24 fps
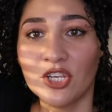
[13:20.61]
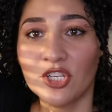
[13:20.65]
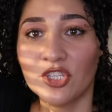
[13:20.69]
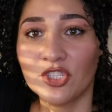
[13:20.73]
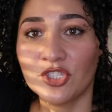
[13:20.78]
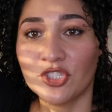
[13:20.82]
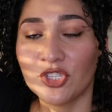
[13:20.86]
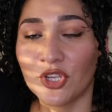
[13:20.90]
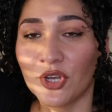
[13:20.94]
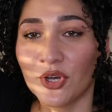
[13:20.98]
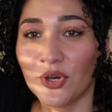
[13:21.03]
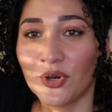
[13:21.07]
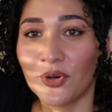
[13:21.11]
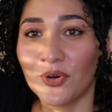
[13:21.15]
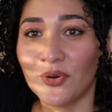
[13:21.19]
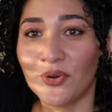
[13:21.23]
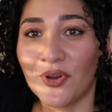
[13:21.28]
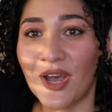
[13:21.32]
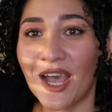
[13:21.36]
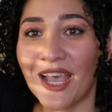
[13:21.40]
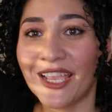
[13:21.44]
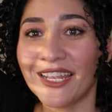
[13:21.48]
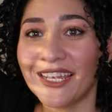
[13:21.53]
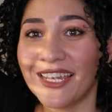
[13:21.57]

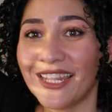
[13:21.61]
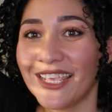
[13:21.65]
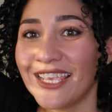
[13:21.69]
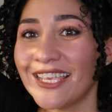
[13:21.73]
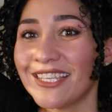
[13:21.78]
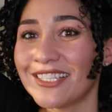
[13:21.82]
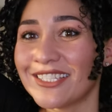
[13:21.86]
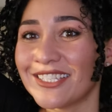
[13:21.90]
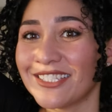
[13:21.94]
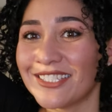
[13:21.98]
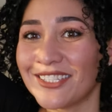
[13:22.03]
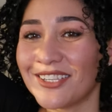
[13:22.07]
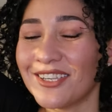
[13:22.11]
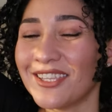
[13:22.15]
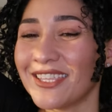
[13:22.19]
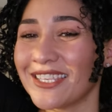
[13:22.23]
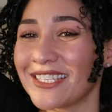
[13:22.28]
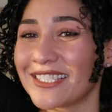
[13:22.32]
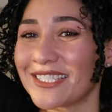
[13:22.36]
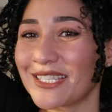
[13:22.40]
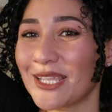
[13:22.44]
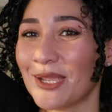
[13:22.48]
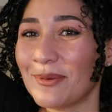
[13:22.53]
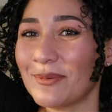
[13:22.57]
so I need to do
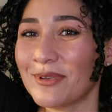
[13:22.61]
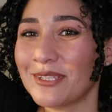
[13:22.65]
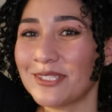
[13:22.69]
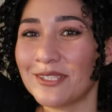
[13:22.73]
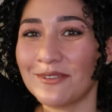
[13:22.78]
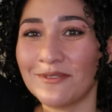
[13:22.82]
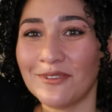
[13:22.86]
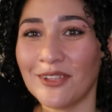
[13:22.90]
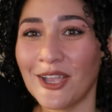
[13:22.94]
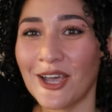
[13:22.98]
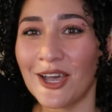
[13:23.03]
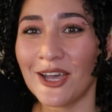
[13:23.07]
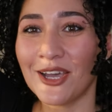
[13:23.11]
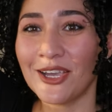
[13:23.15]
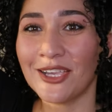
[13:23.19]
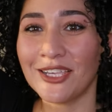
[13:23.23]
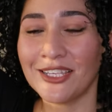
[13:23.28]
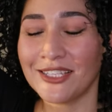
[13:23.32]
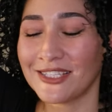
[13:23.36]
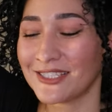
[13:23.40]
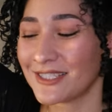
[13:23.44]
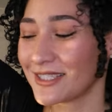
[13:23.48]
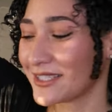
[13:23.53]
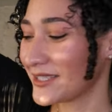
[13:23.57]
this step because if not,
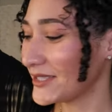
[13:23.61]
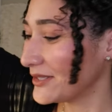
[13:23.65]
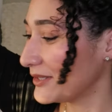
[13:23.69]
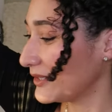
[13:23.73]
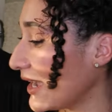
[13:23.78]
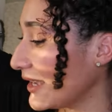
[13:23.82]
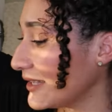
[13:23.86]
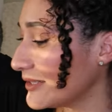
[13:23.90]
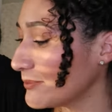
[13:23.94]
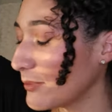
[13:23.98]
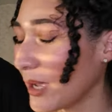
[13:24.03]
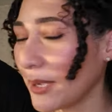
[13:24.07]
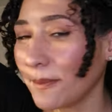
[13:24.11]
it's I,